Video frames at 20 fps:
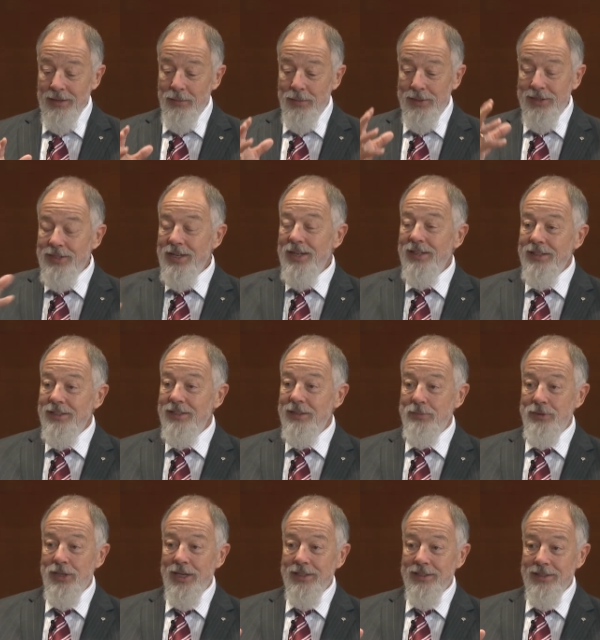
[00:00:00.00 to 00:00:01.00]
we set these
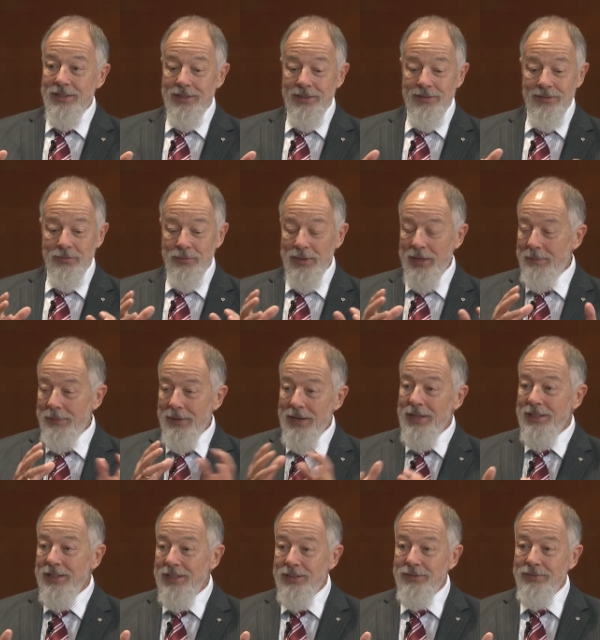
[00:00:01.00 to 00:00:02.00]
objectives, we
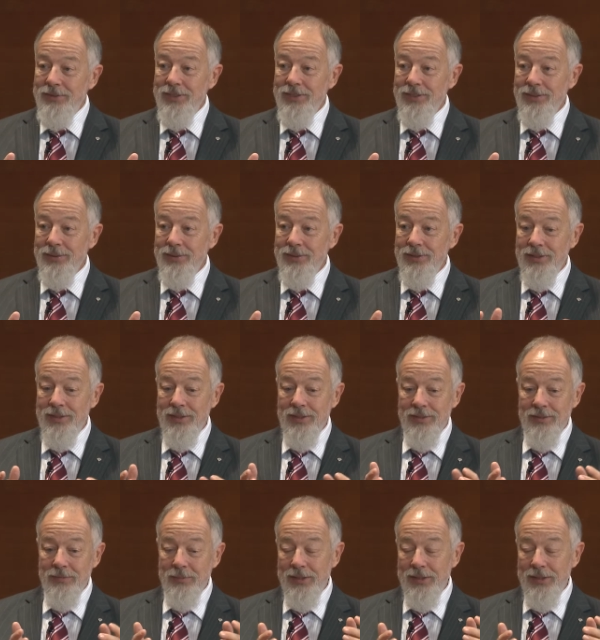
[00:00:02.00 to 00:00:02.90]
apply these resources,